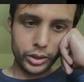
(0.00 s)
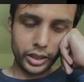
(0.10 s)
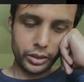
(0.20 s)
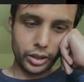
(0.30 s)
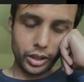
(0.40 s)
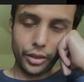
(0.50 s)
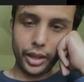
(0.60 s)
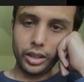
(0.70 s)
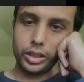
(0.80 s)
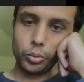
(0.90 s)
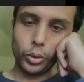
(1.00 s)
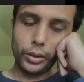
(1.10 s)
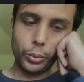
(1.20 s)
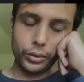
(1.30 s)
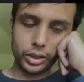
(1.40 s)
Like the good thing is
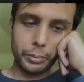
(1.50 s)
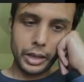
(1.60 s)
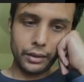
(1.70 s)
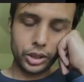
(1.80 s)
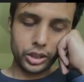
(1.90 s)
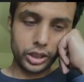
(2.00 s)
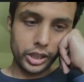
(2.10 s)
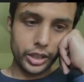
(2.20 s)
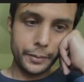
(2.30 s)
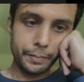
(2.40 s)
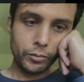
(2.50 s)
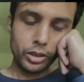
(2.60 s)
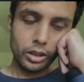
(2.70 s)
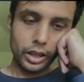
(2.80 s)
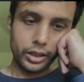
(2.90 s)
I've succeeded
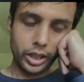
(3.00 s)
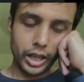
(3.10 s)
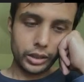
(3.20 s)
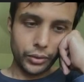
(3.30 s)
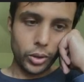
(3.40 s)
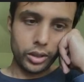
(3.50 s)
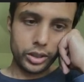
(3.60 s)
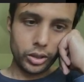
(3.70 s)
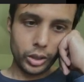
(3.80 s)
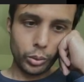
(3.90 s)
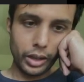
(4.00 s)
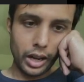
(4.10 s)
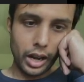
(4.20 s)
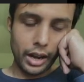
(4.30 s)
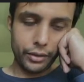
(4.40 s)
in Connect 4, so like
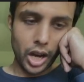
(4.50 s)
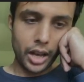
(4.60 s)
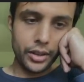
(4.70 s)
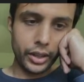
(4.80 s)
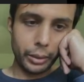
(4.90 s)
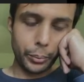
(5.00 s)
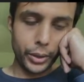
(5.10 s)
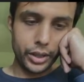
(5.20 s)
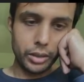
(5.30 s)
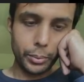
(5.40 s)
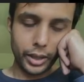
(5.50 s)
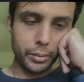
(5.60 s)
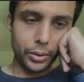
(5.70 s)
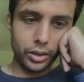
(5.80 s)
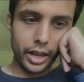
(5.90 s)
I've gotten like a pretty good
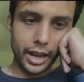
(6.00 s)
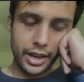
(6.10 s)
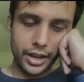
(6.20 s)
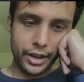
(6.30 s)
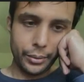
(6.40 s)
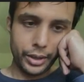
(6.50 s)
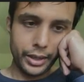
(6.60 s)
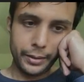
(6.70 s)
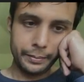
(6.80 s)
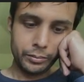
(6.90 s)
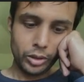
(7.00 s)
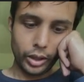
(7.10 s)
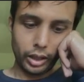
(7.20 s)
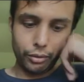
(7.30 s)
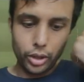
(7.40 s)
playable AI, right?
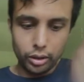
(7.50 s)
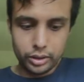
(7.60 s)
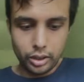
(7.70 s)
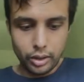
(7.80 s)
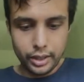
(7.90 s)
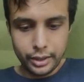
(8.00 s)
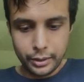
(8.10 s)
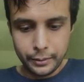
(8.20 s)
Like if you go to like